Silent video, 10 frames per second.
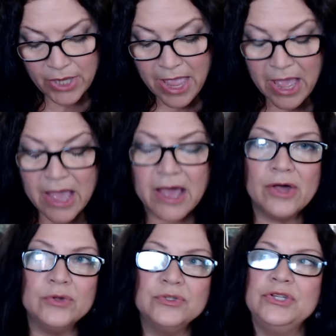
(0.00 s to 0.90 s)

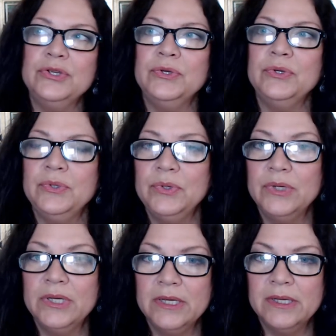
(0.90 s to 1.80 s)
how to
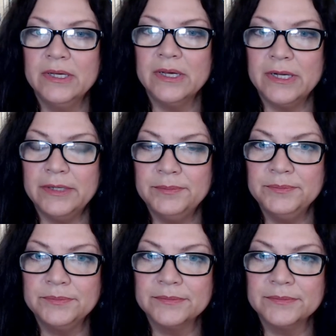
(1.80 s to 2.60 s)
um,